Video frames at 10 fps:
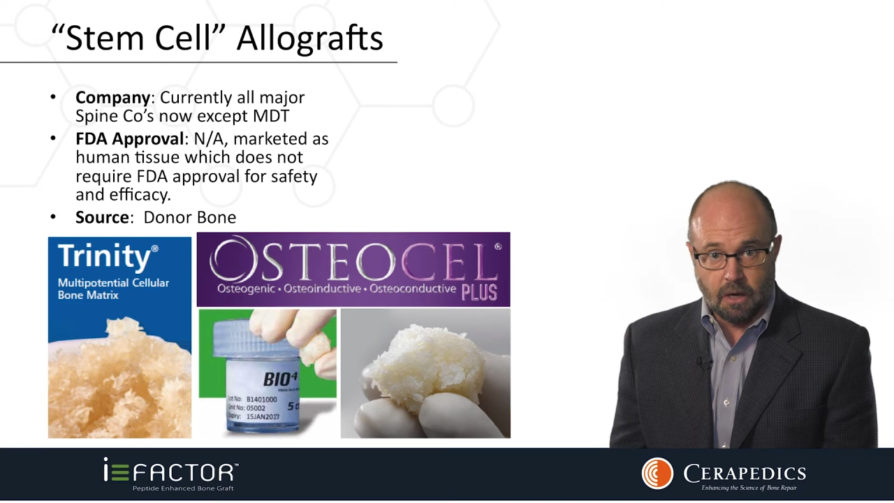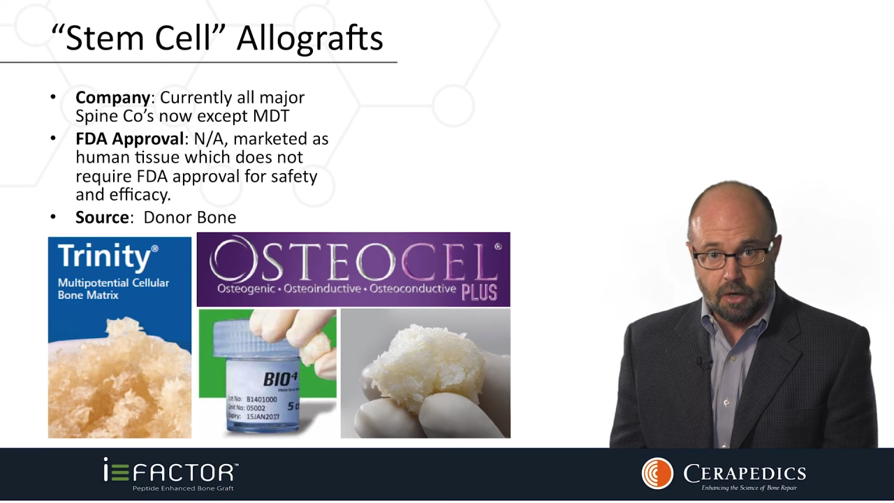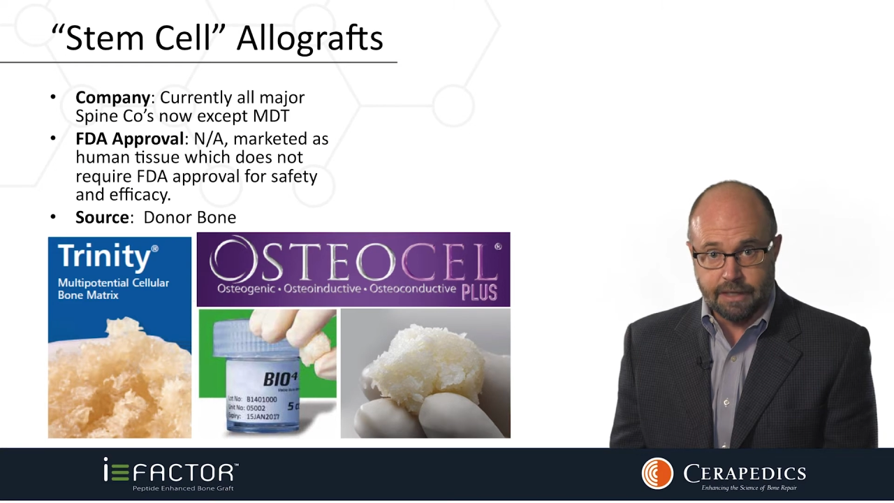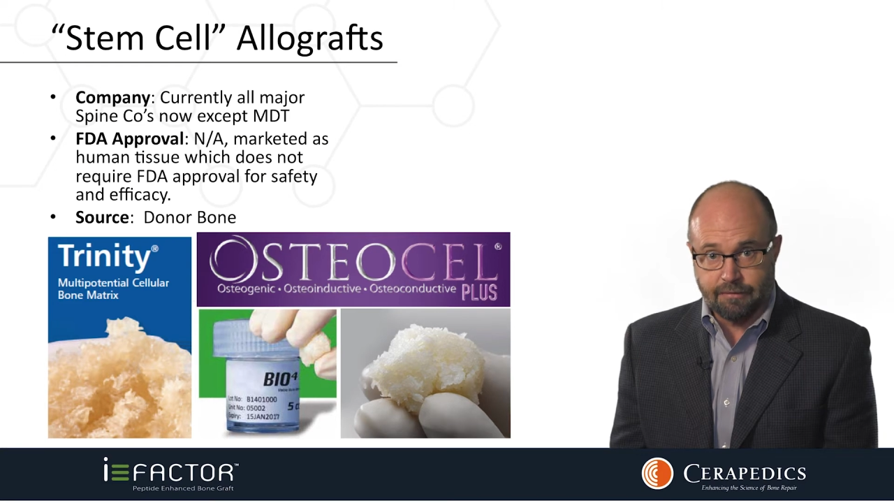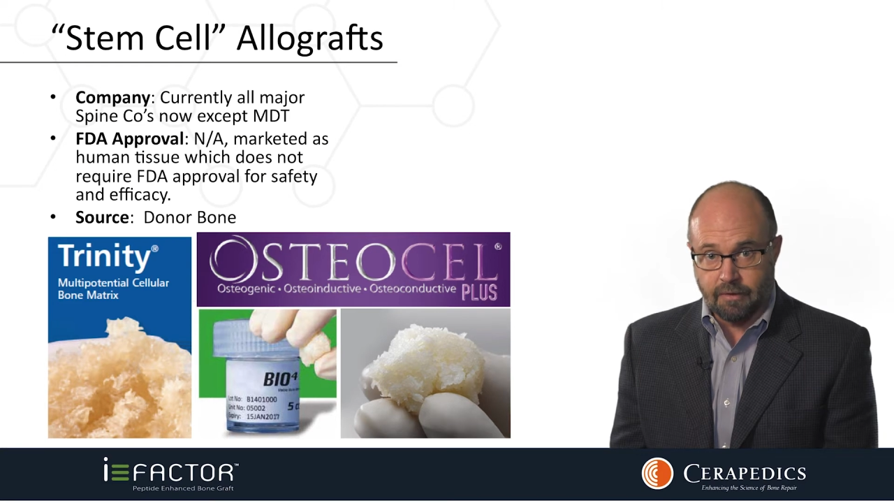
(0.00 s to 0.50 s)
are
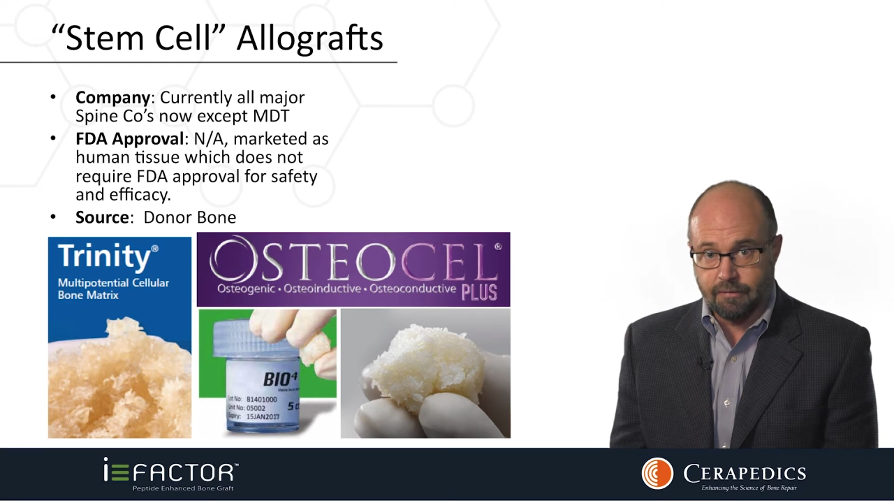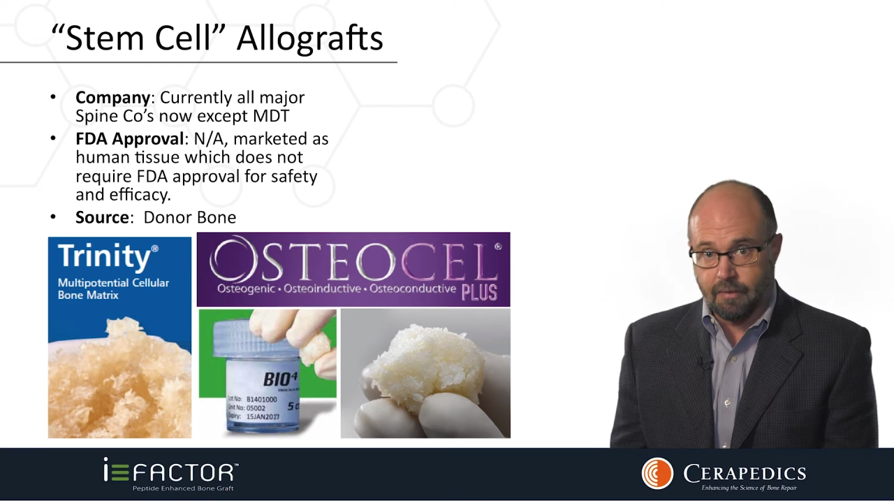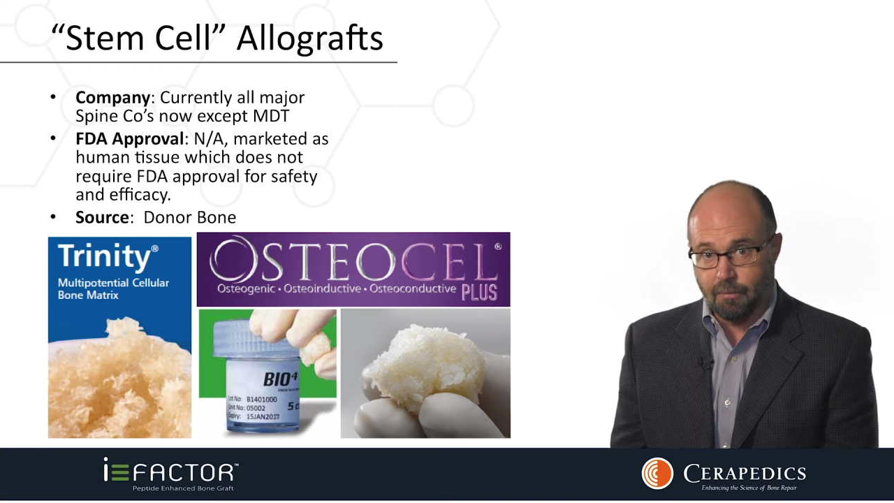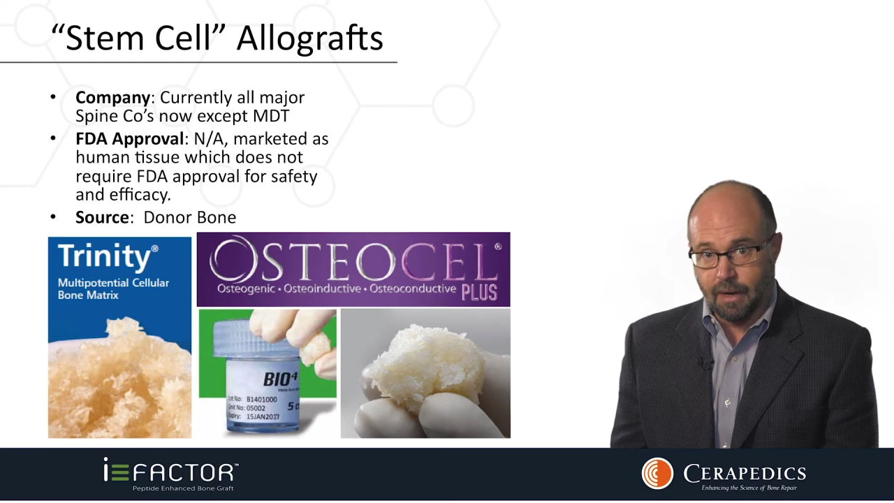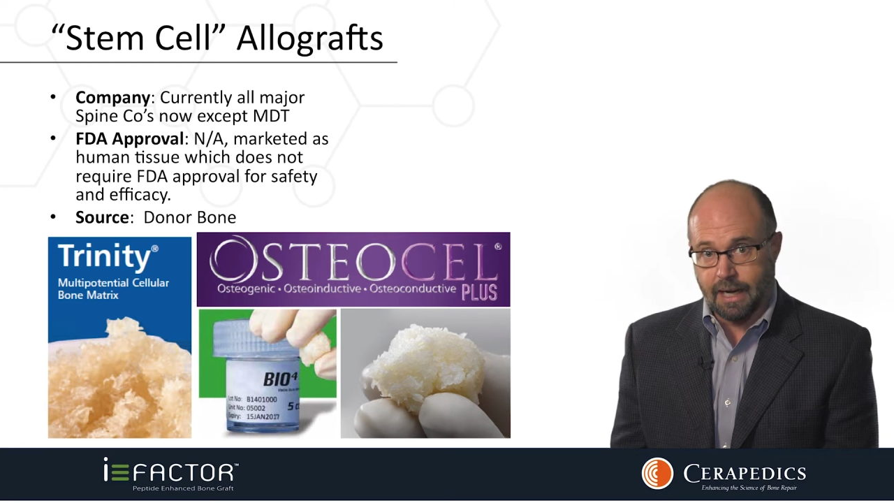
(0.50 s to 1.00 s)
different
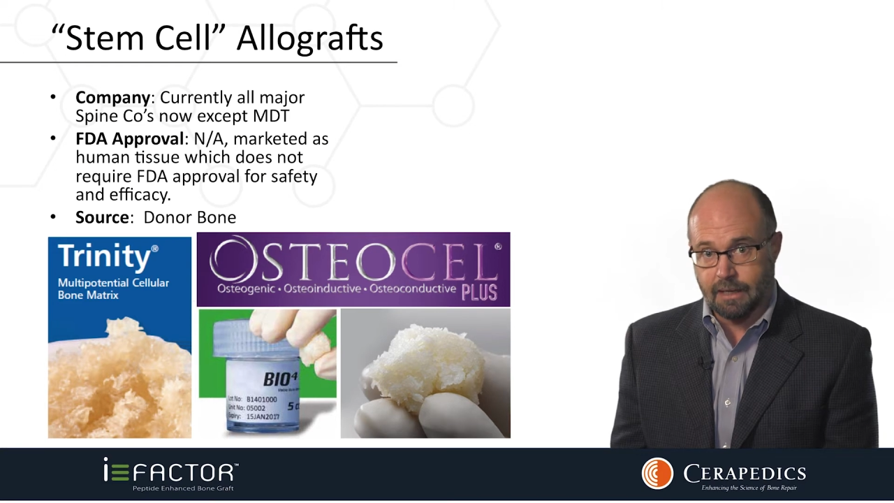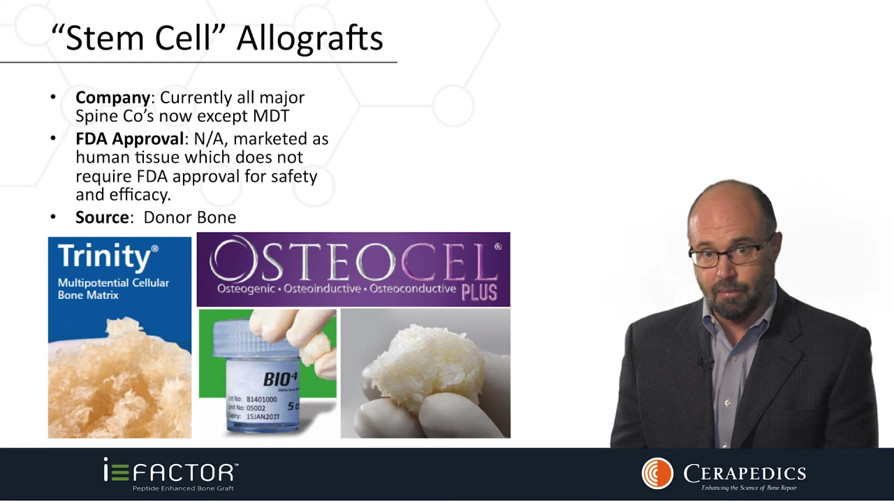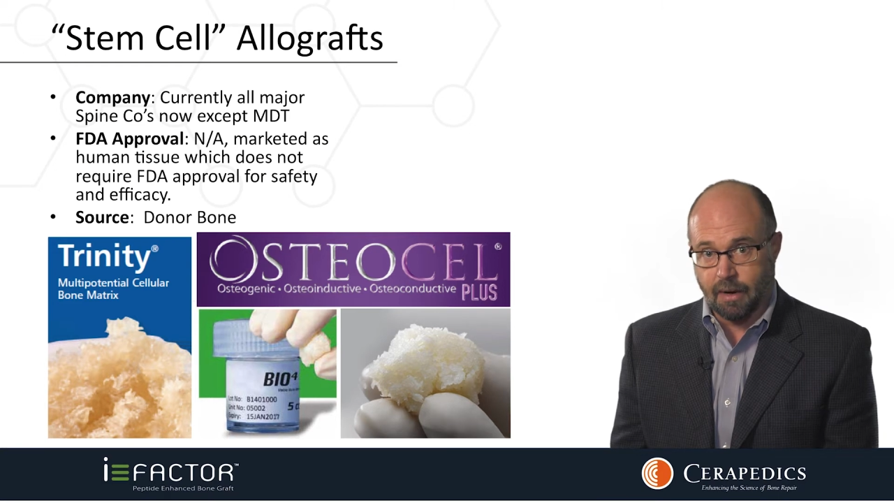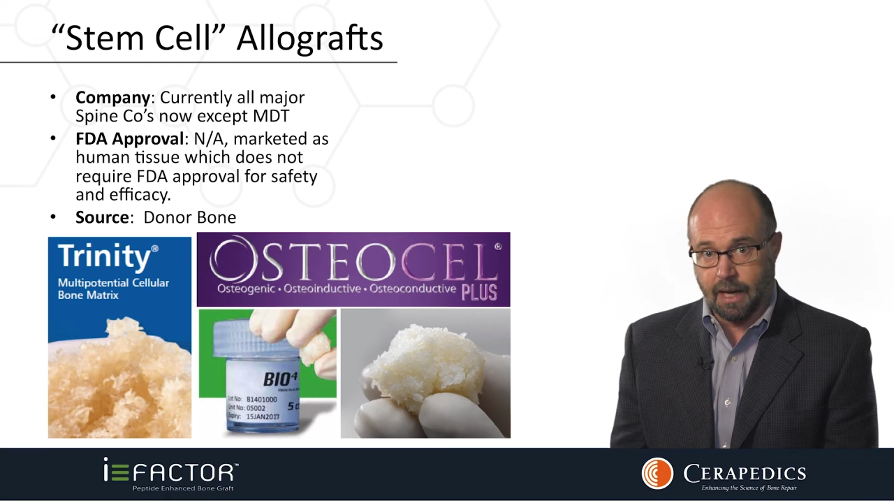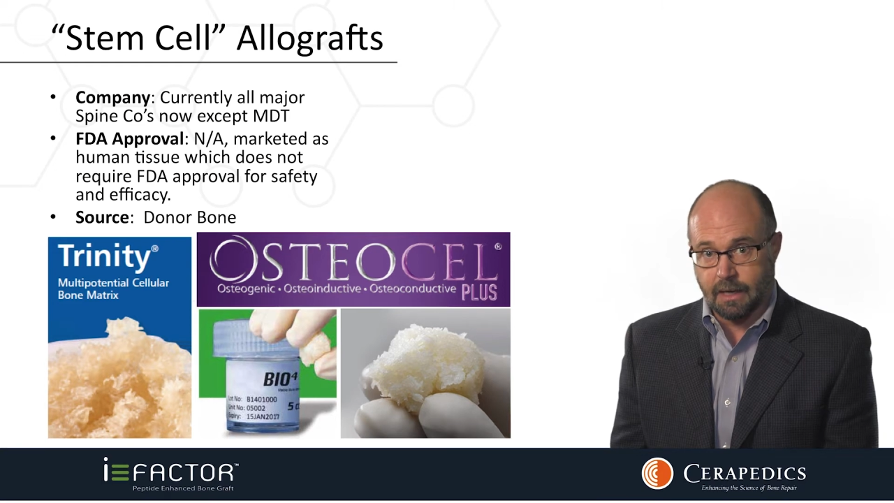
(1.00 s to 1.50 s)
from brand to
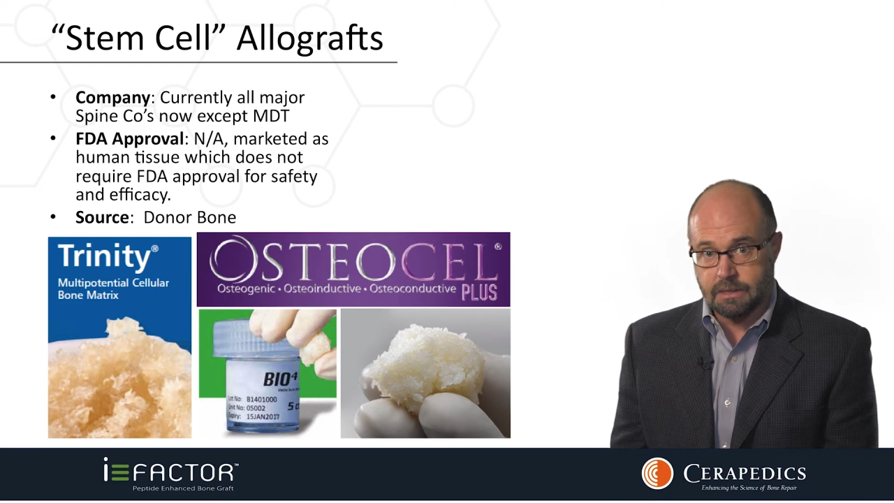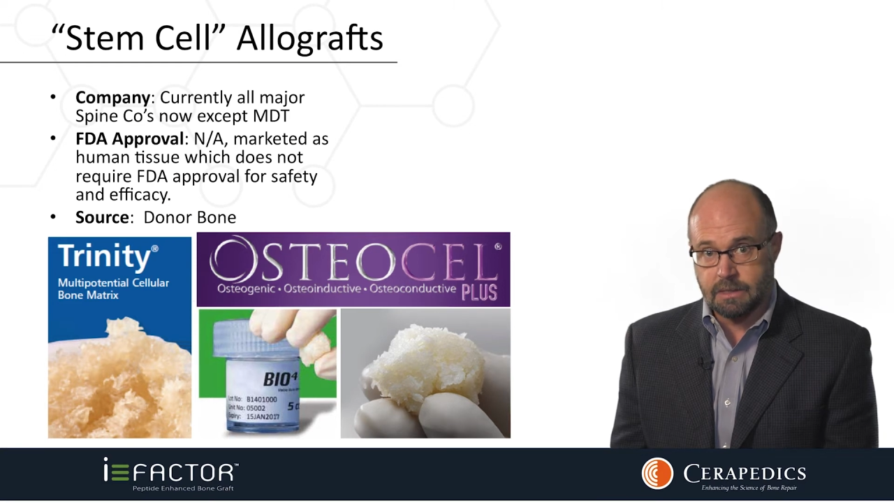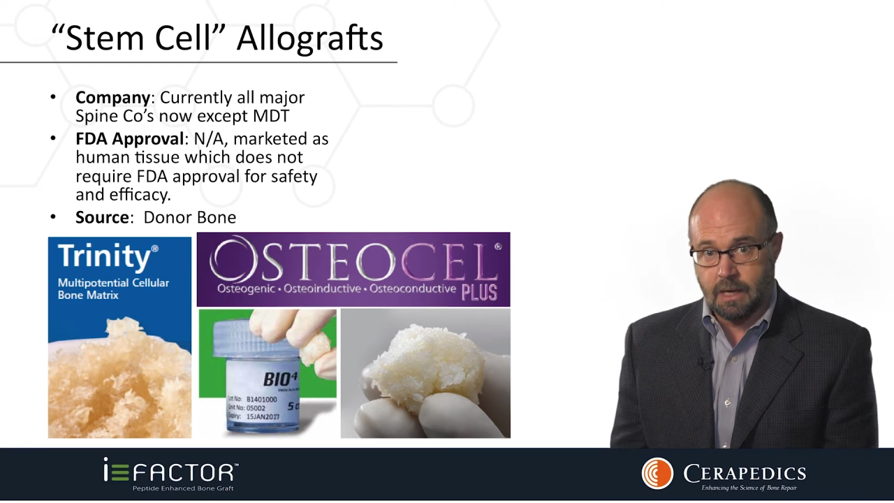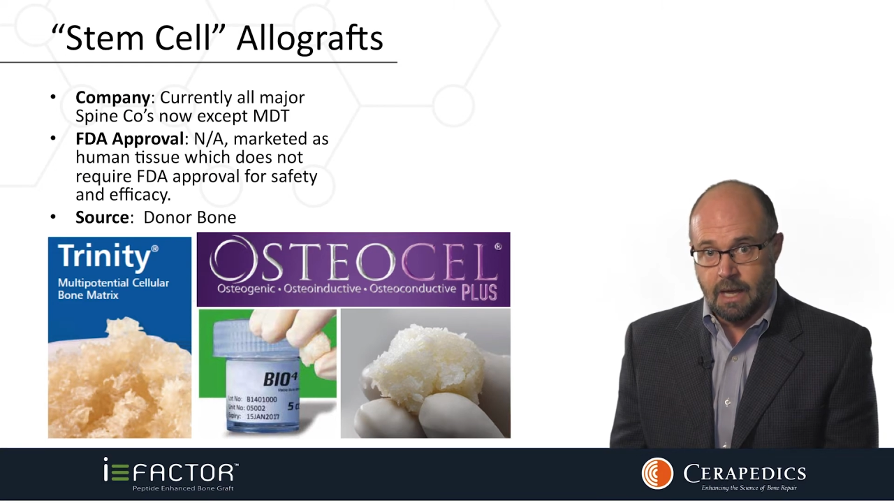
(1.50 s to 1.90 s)
brand.